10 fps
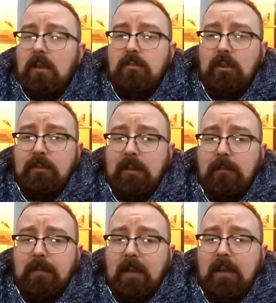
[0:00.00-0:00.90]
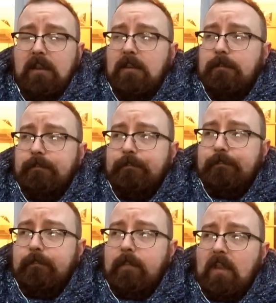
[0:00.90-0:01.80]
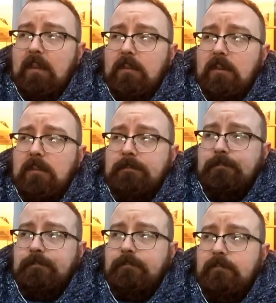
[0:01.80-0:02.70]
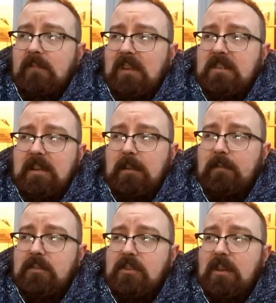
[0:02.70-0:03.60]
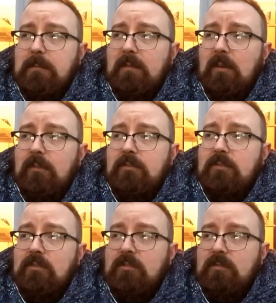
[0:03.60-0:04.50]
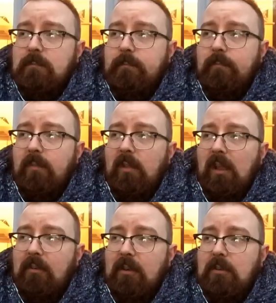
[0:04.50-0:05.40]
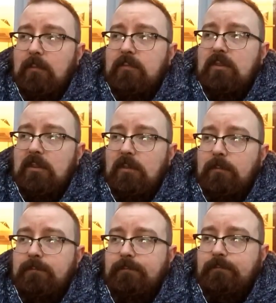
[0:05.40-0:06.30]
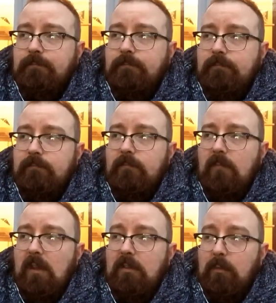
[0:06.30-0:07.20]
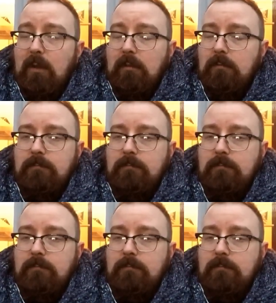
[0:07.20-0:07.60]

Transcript: Dunhill Flake, you know, exactly the same. You've got to just let it come to you, and it will.